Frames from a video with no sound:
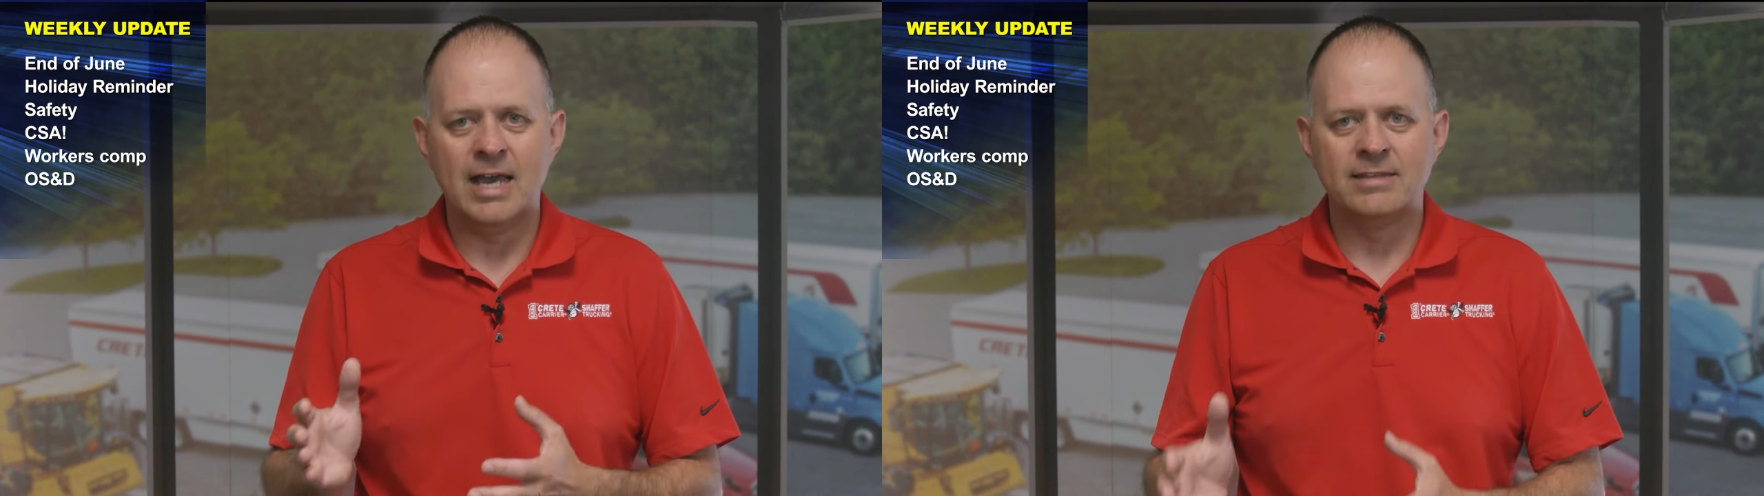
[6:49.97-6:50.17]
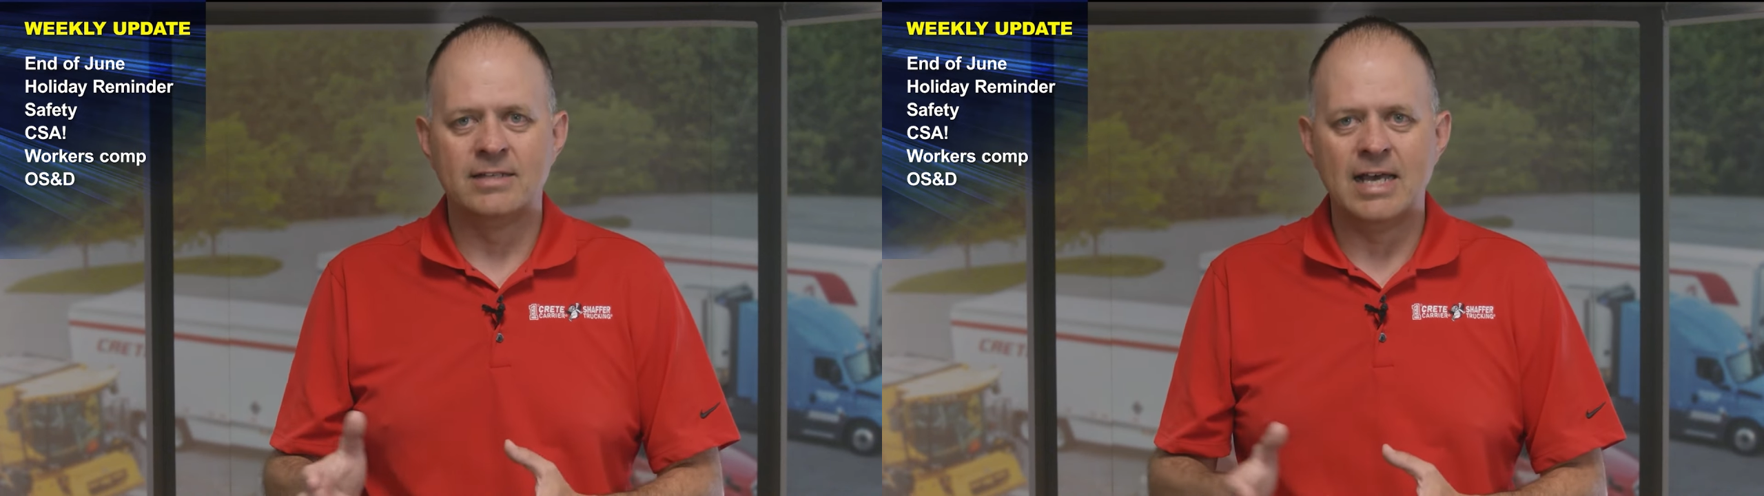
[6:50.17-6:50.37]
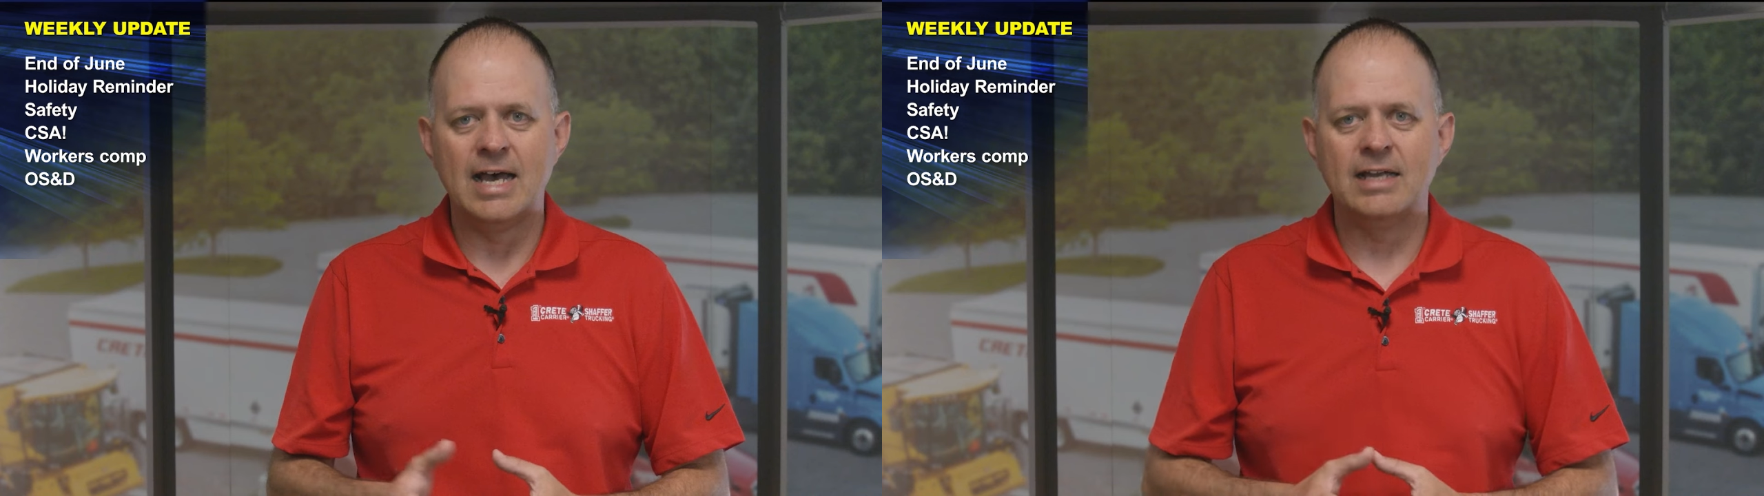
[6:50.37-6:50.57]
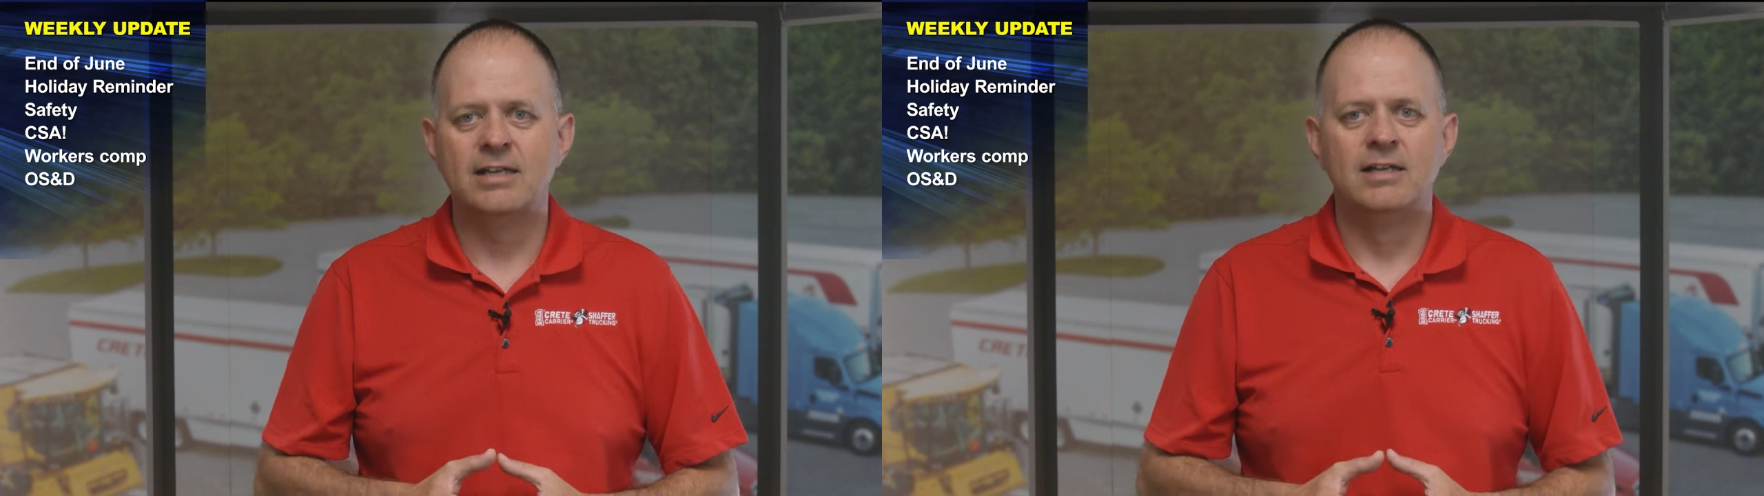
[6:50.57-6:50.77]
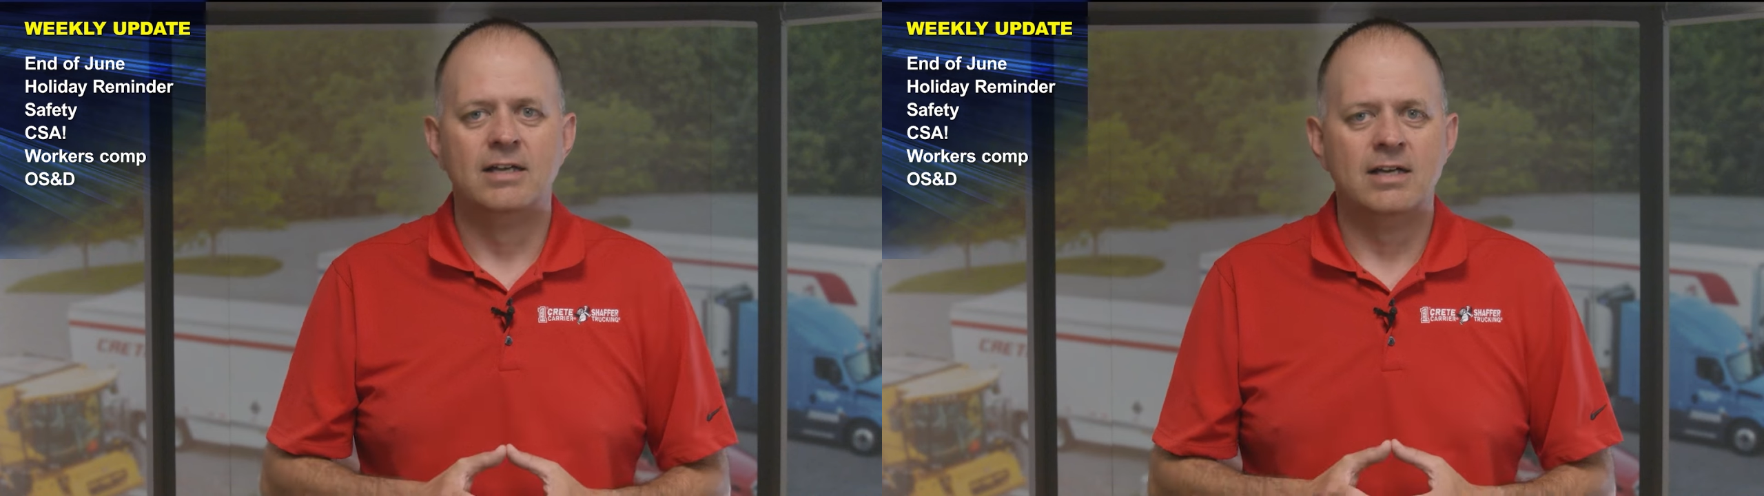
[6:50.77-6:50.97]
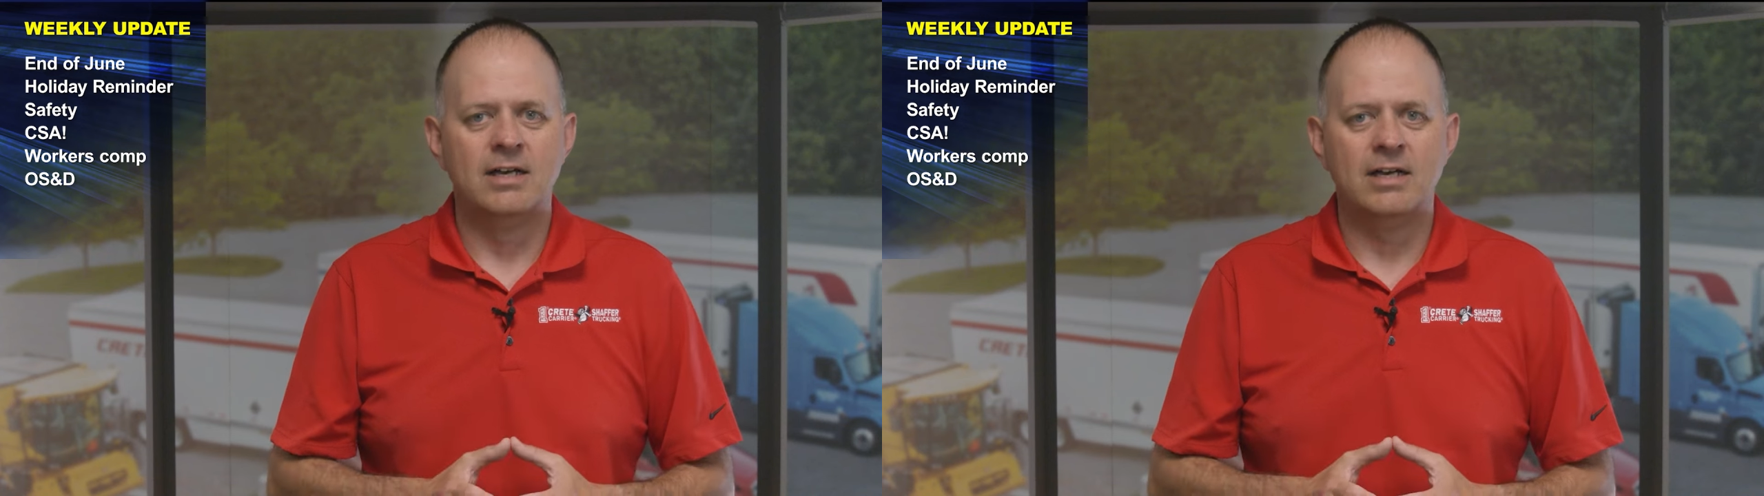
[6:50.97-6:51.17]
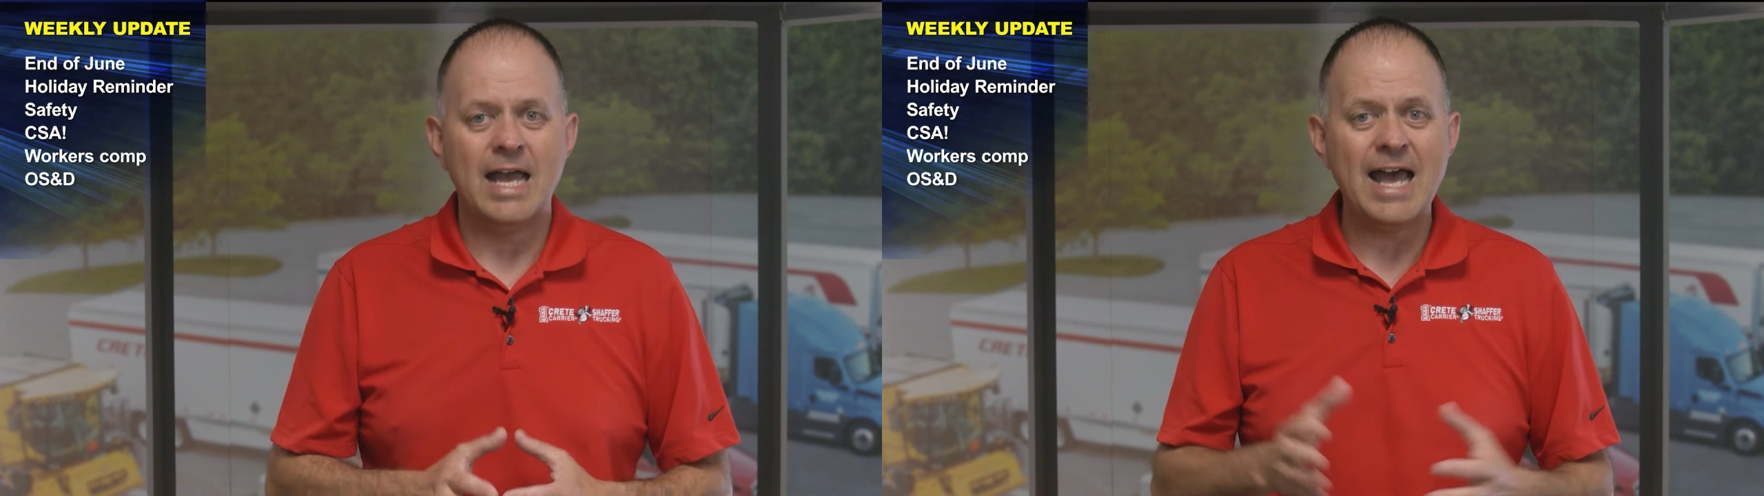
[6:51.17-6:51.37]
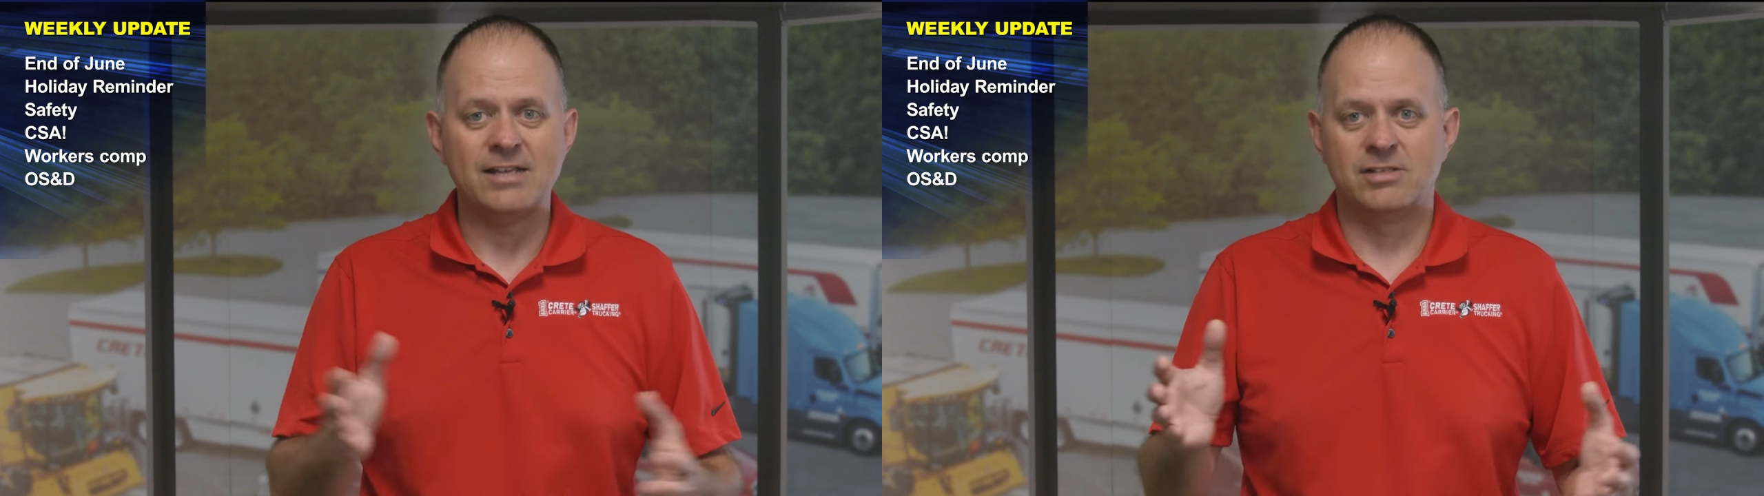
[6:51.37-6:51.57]
at the dock, uh,
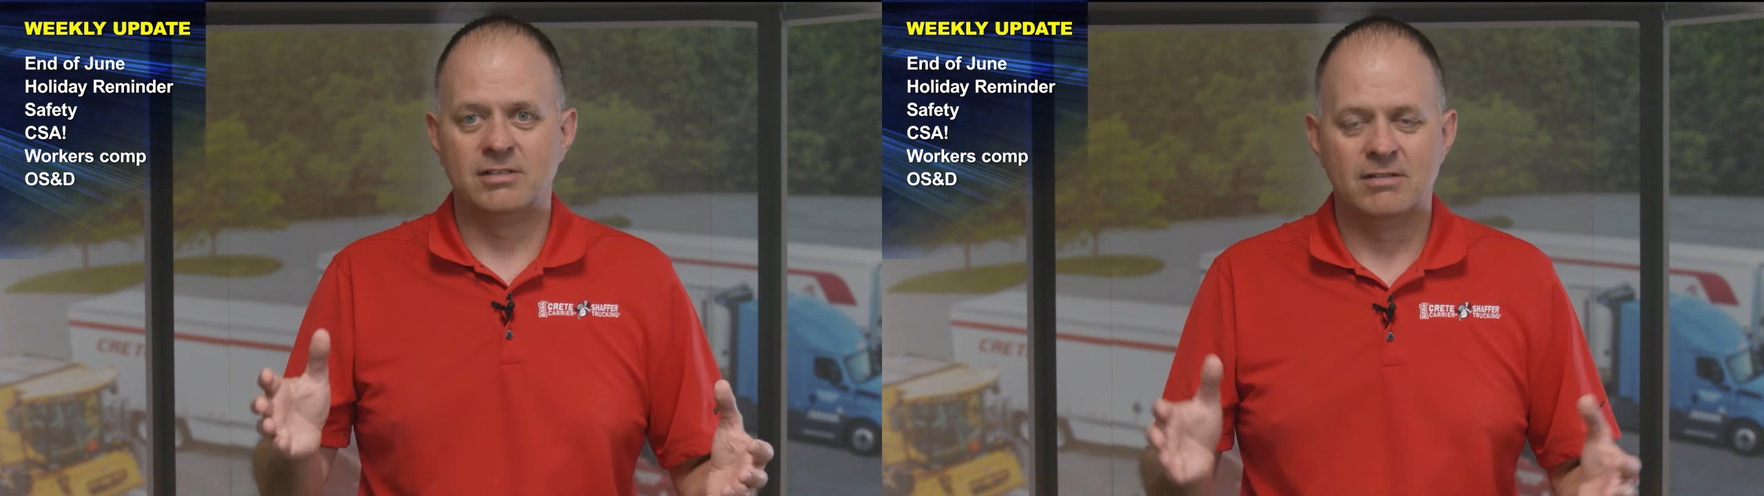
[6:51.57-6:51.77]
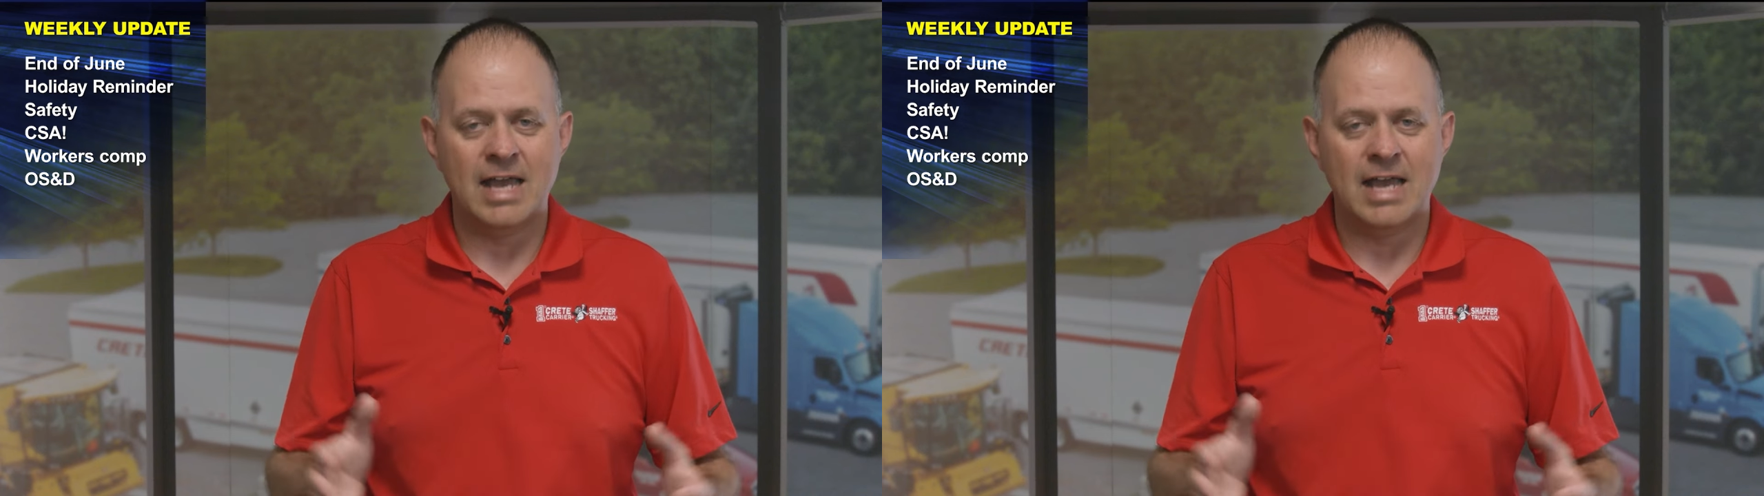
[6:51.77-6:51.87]
ask.